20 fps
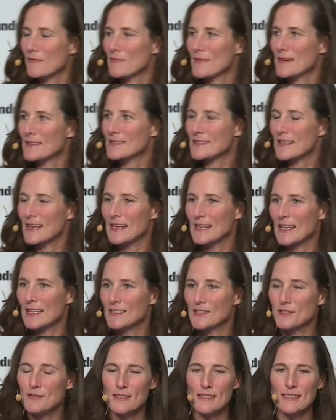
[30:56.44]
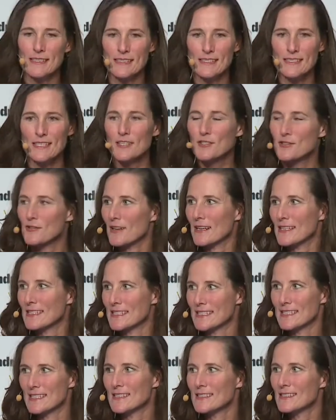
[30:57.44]
from outside. I do think teacher
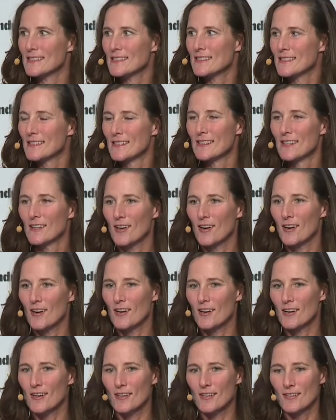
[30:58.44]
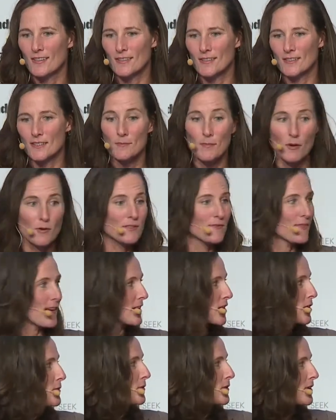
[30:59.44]
ideas are the most
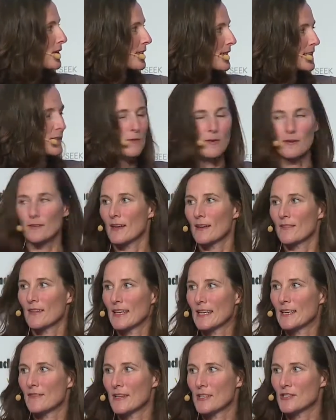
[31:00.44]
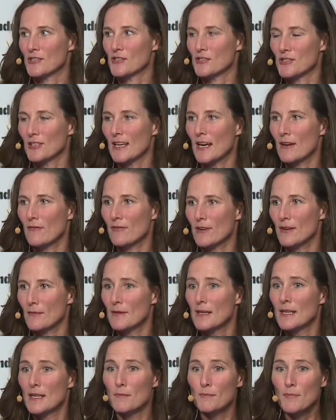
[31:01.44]
valuable, and that's where a lot of the innovation should come from.
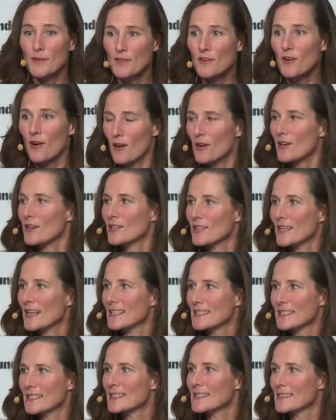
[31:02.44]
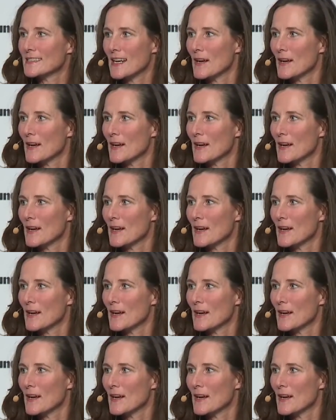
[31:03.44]
But there are good ideas